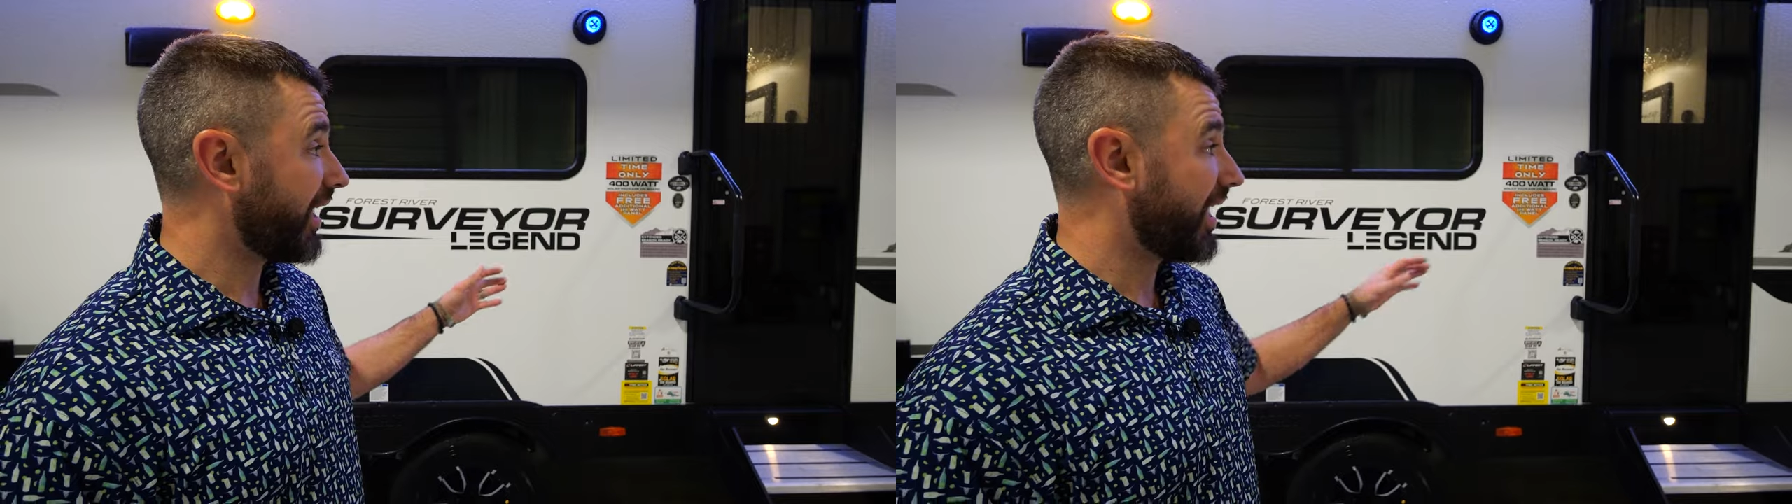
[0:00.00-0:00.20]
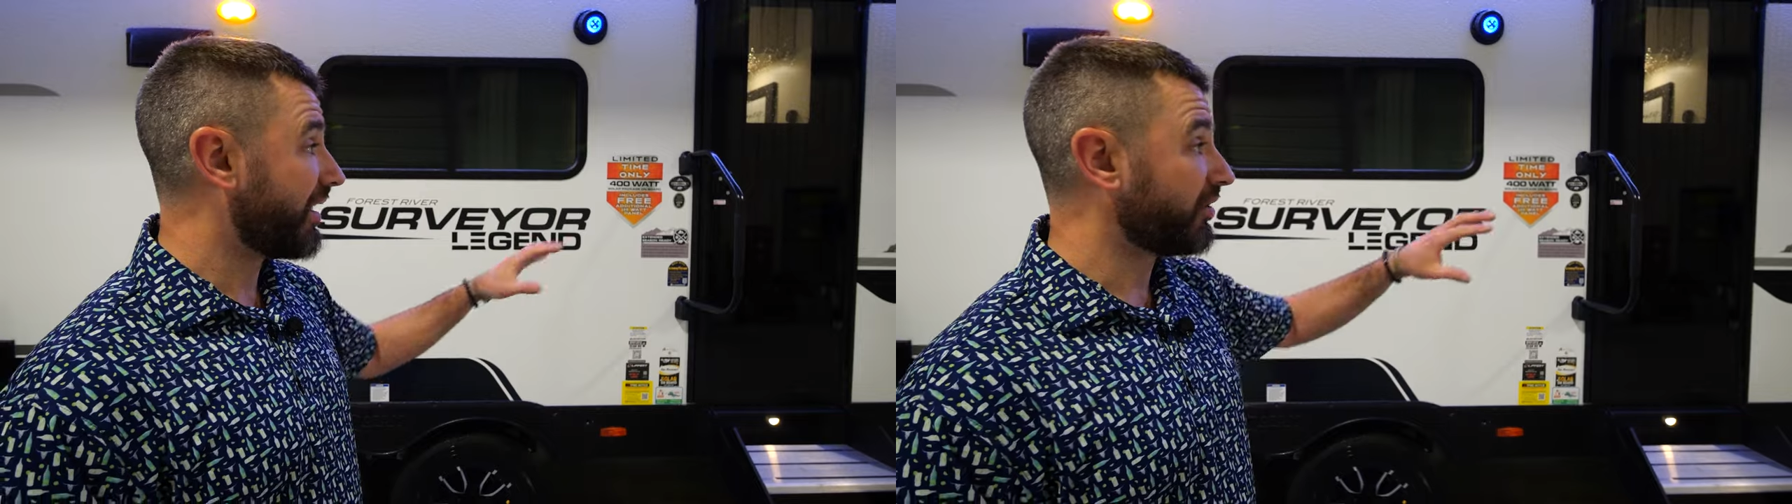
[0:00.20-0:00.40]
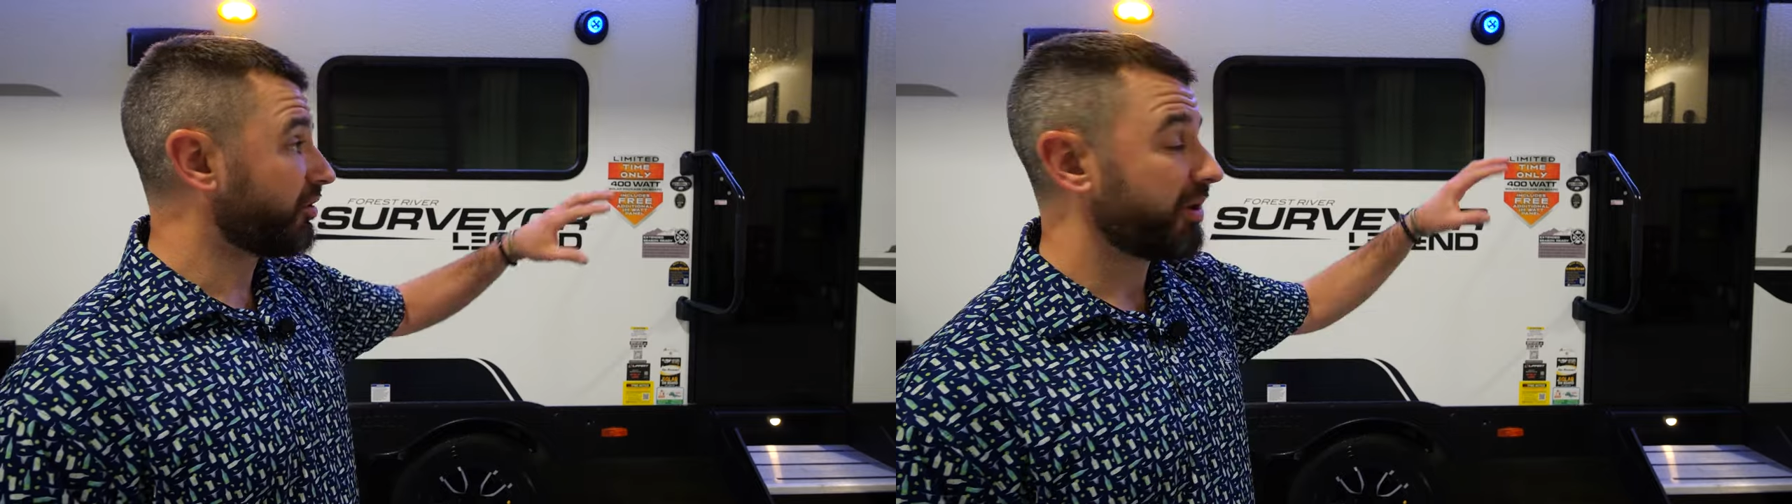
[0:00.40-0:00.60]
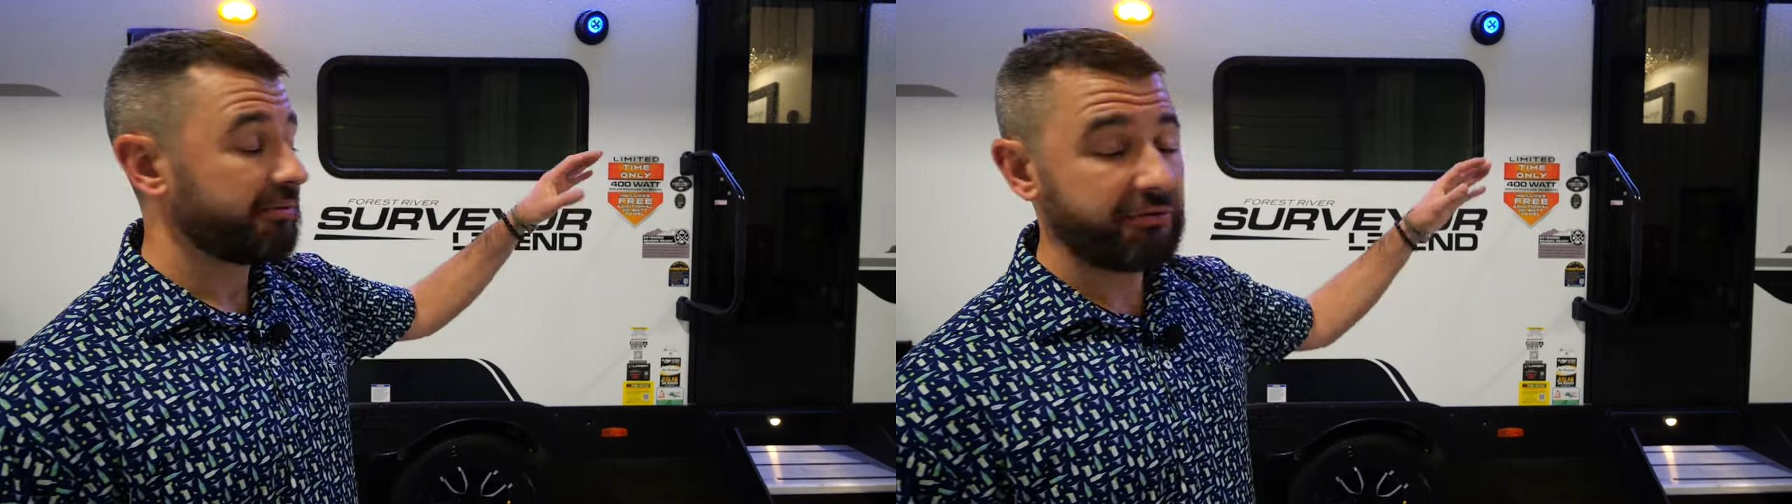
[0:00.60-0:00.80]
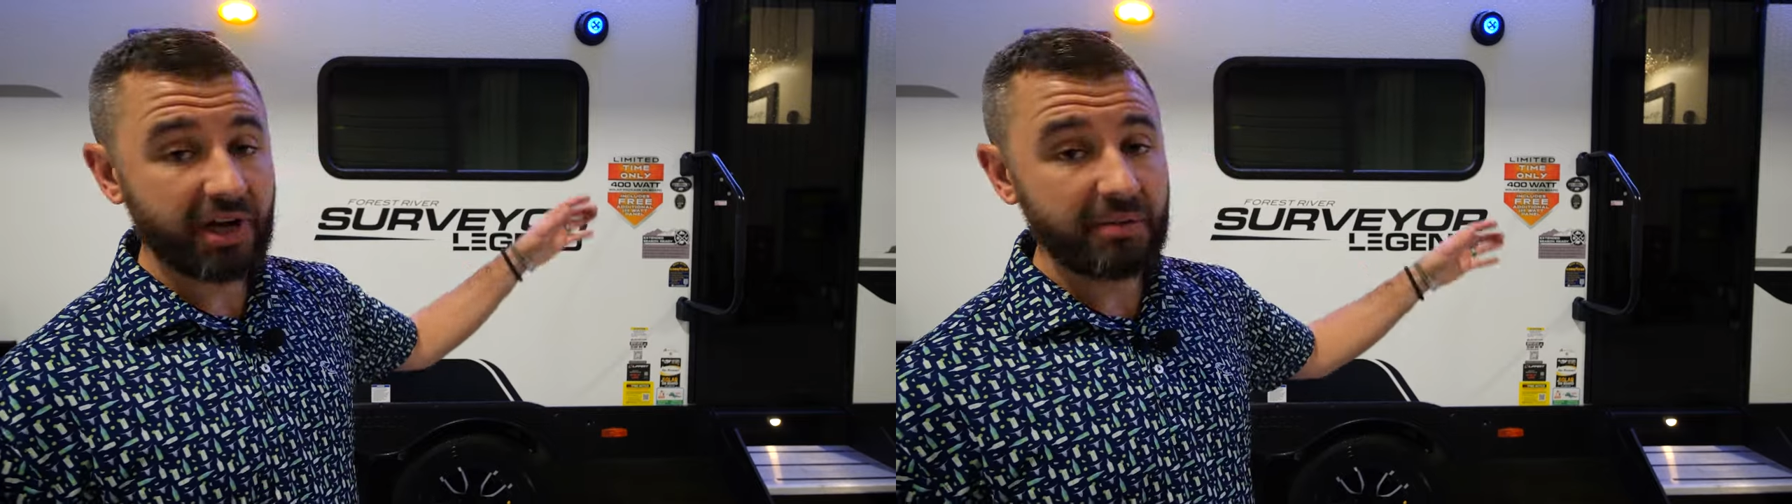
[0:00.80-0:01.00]
got
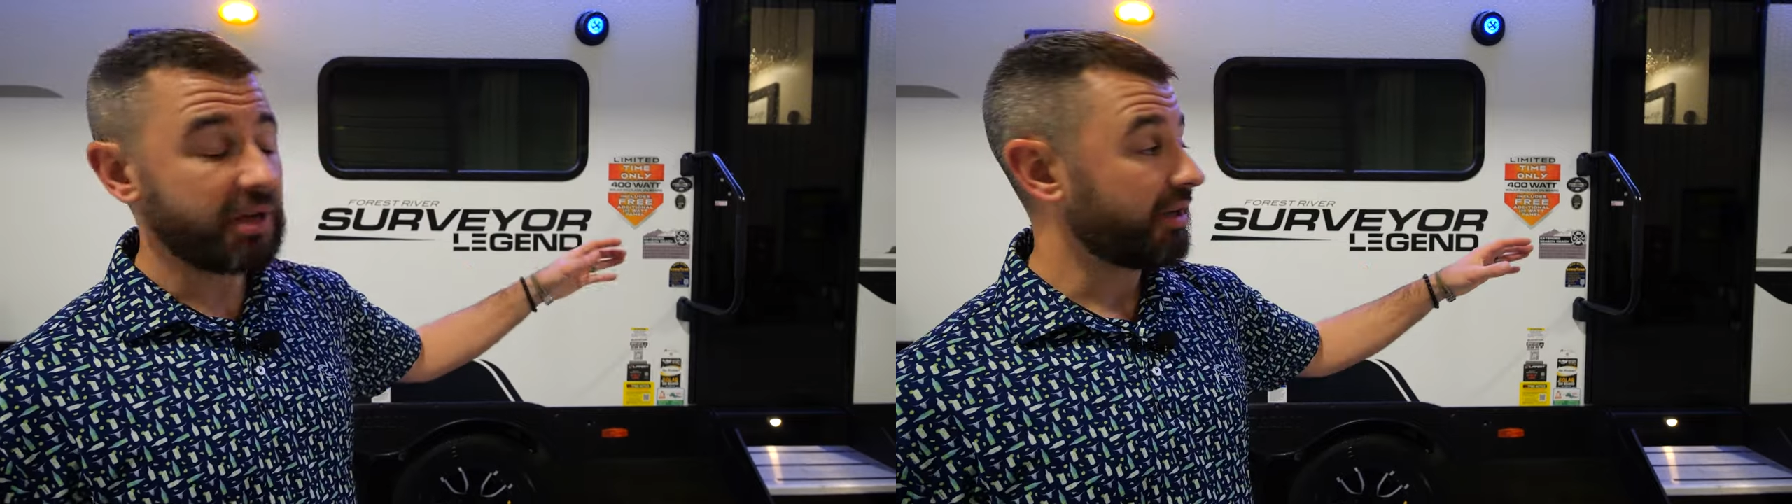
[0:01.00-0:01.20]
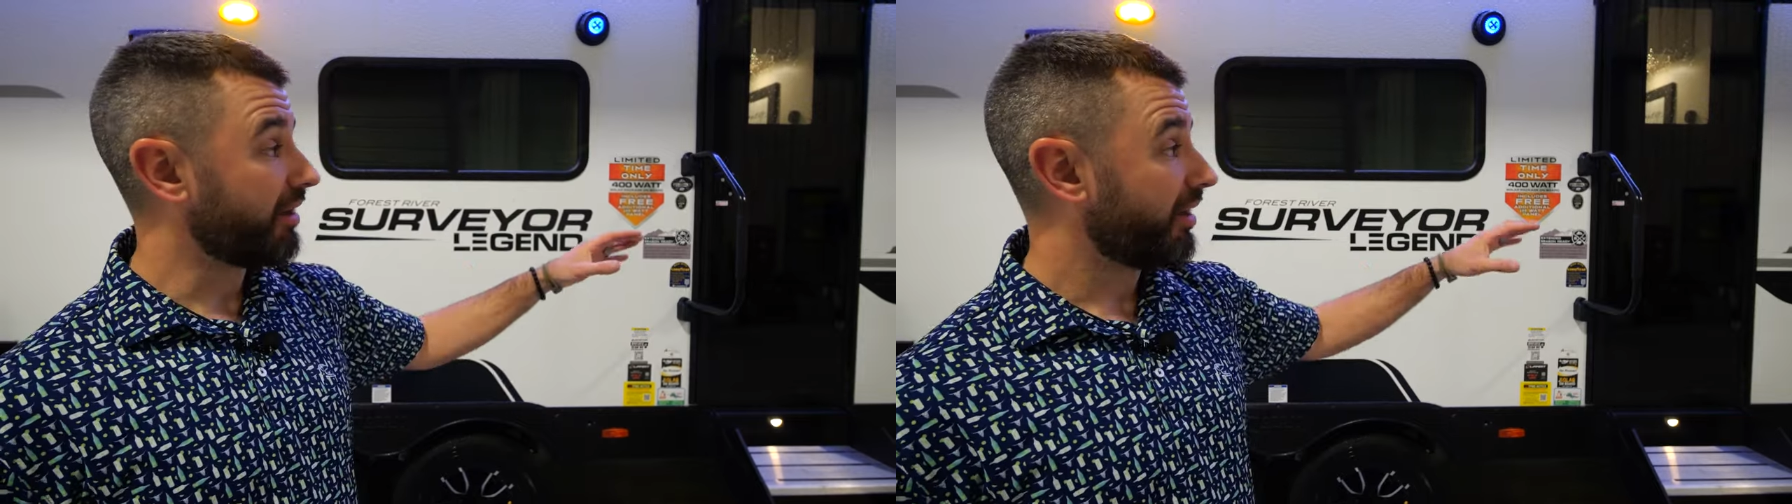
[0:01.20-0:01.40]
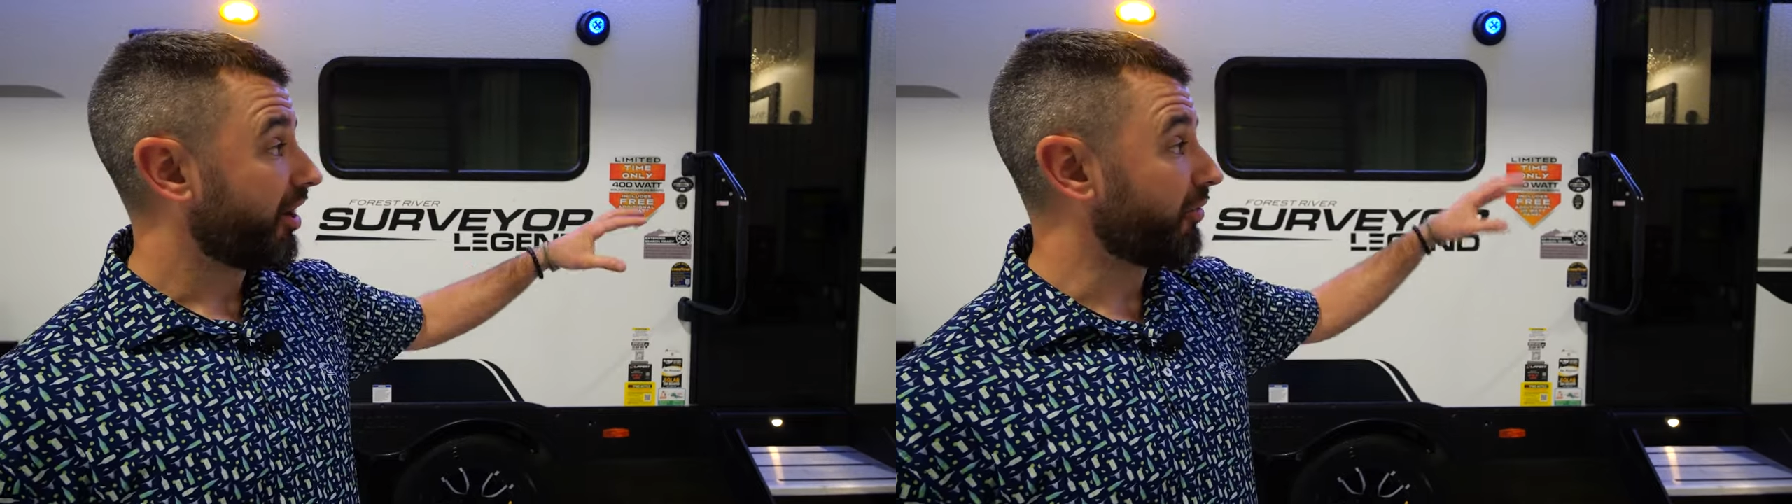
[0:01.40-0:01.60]
aluminum framing